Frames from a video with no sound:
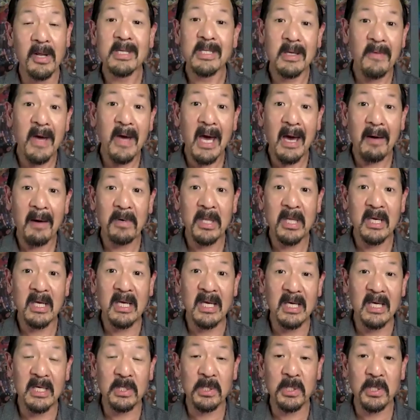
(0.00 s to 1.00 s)
happening
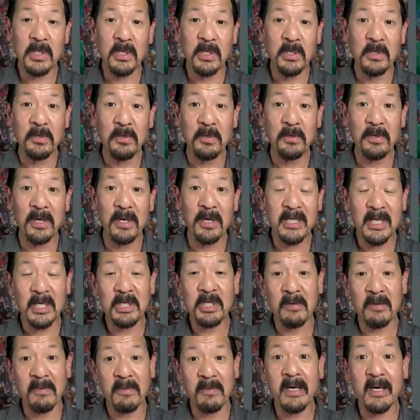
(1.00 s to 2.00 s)
is you
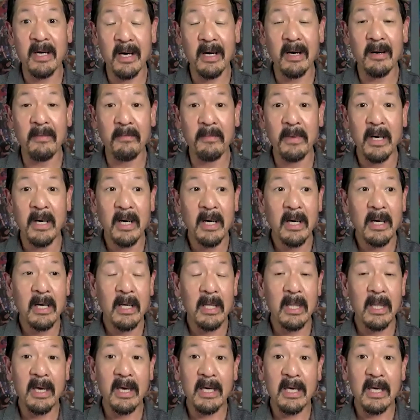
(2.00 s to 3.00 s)
essentially become
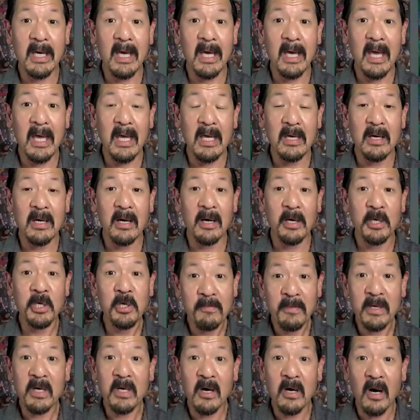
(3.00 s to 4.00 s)
like a
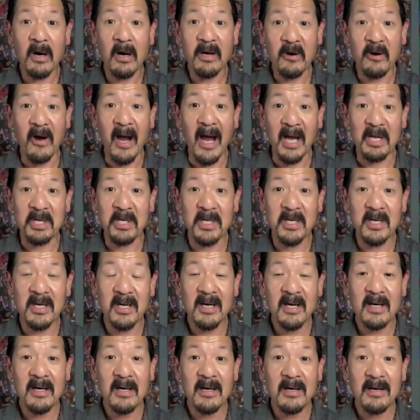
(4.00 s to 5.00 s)
human car crash.
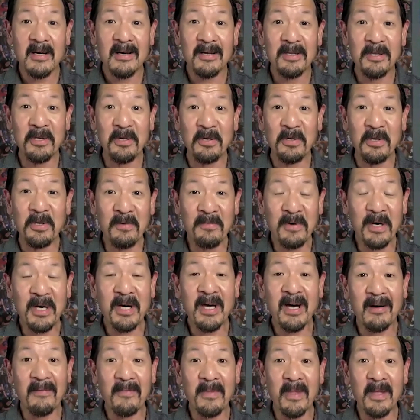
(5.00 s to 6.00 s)
You
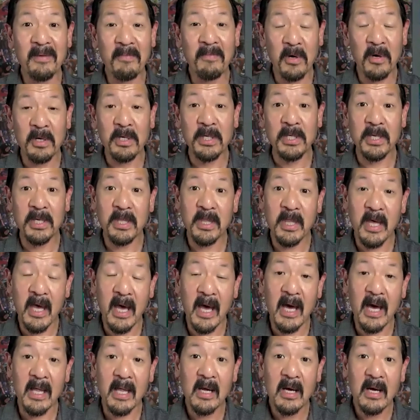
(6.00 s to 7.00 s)
become the person
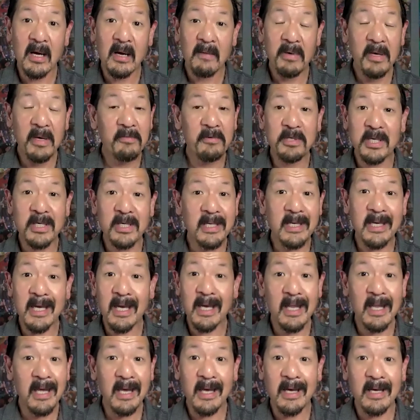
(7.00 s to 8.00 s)
that people just
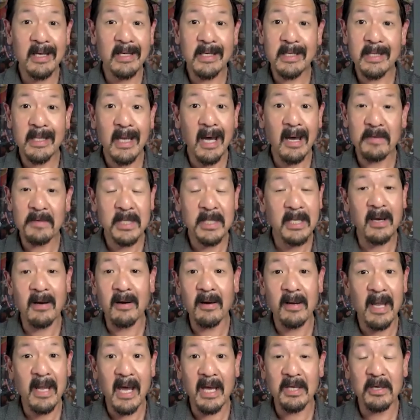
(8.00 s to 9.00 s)
can't stop
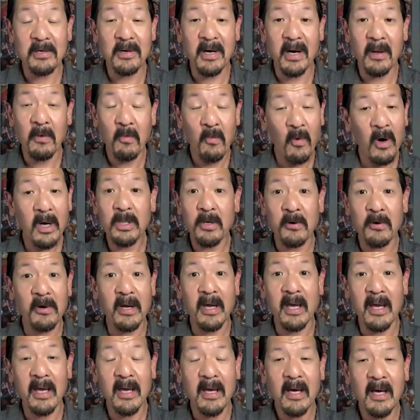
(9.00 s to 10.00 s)
staring at you and
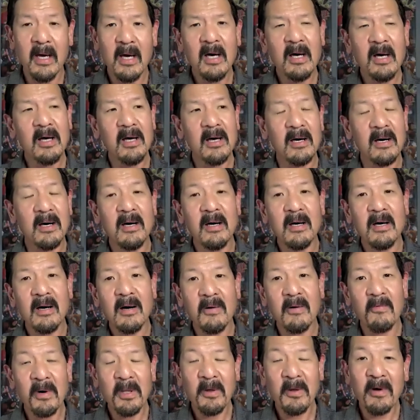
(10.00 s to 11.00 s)
wondering, I
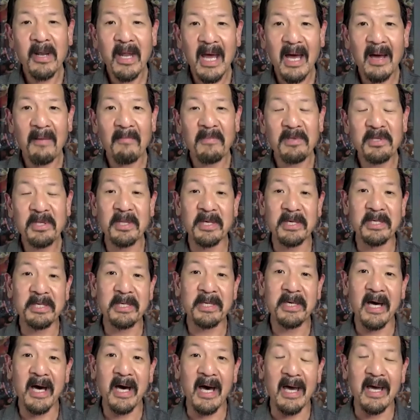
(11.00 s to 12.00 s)
wonder what happened to this
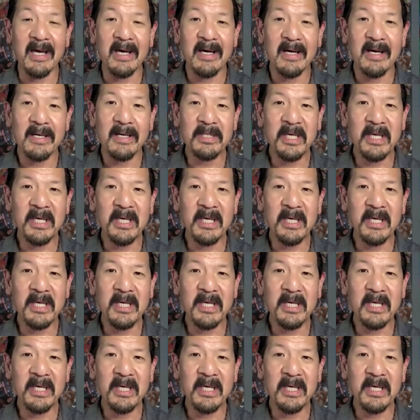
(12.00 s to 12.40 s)
guy. Did